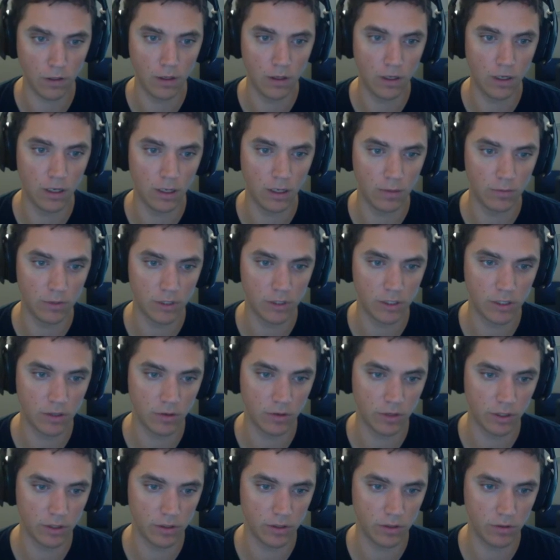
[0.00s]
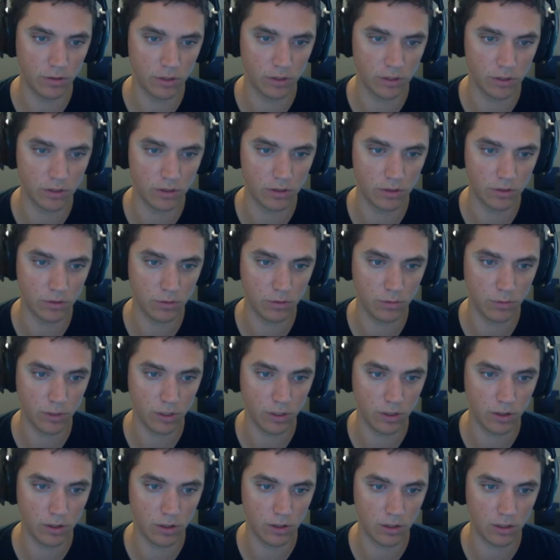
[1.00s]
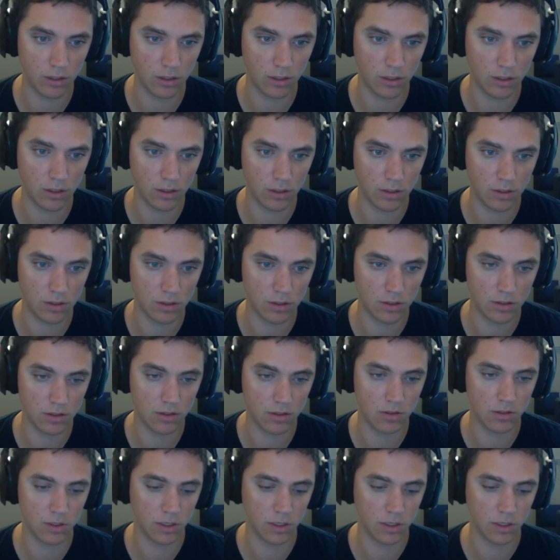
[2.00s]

And I'm just going to assume that these